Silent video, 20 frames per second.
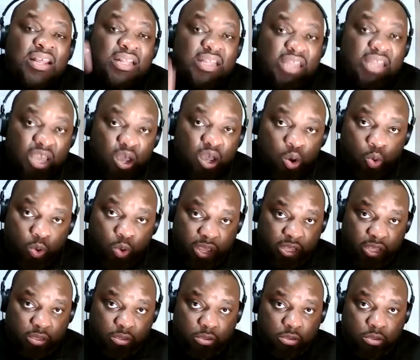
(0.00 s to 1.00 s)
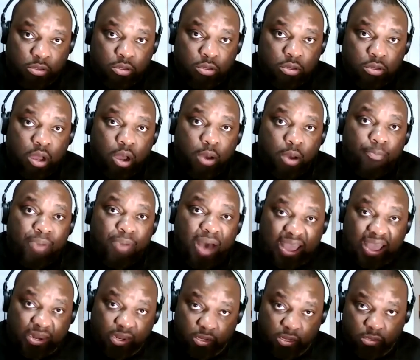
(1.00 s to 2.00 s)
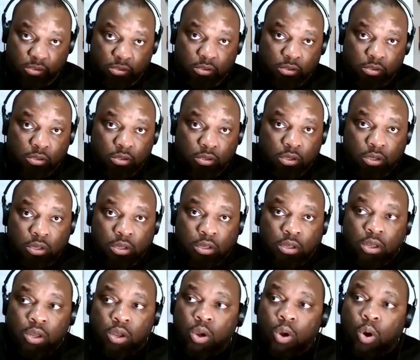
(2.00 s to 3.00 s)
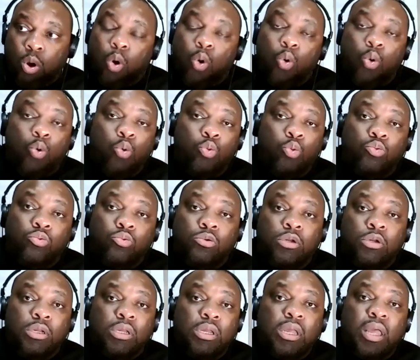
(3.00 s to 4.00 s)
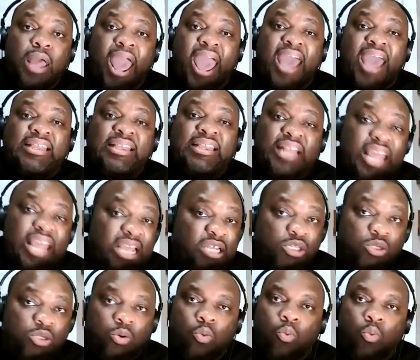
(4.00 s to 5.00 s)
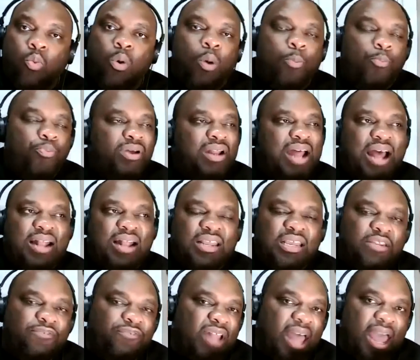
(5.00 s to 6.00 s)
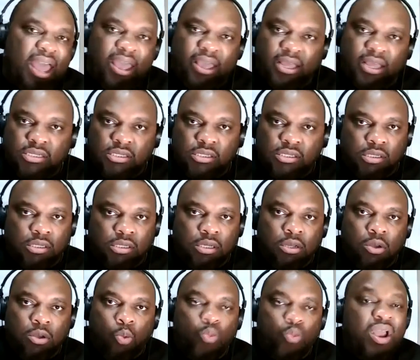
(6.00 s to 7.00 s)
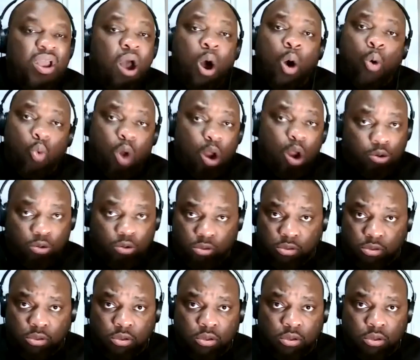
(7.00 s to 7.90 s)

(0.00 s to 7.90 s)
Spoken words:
I'd rather deal with a Biden who at least won't put out these flags. We gonna